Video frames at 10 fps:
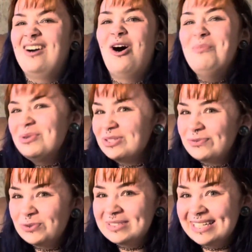almost a
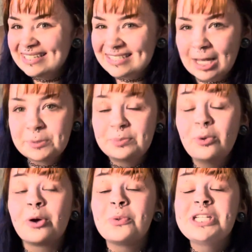full 10 subs
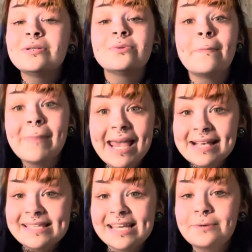more which is
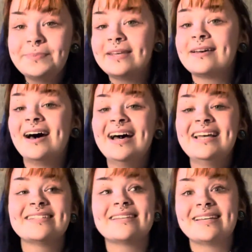amazing
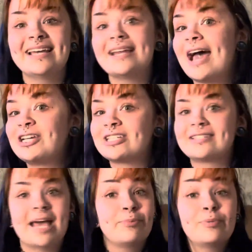because again i
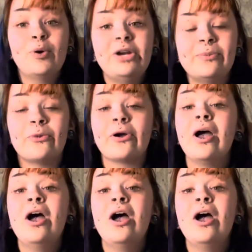just kept promoting more